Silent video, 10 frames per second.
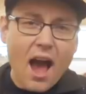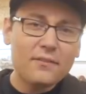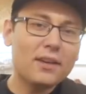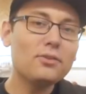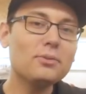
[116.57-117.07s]
I've
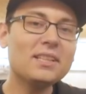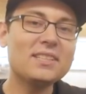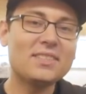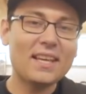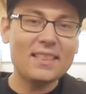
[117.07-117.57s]
never really
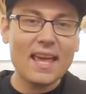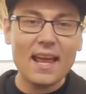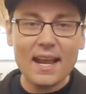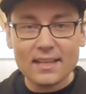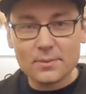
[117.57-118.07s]
seen
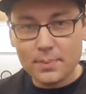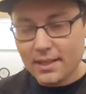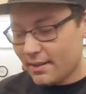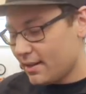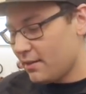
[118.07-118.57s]
that as
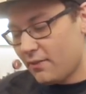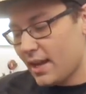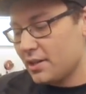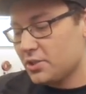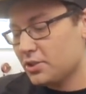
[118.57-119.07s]
being an
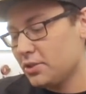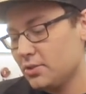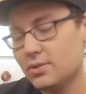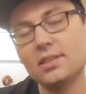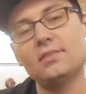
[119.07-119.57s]
advantage to
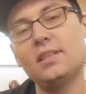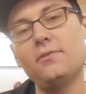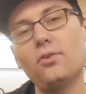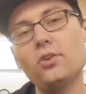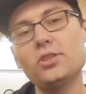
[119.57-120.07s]
using
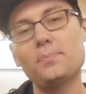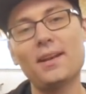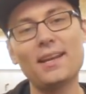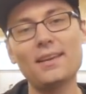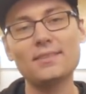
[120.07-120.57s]
Z-Force,
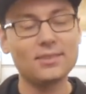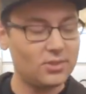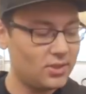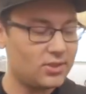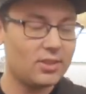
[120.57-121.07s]
but I guess it's just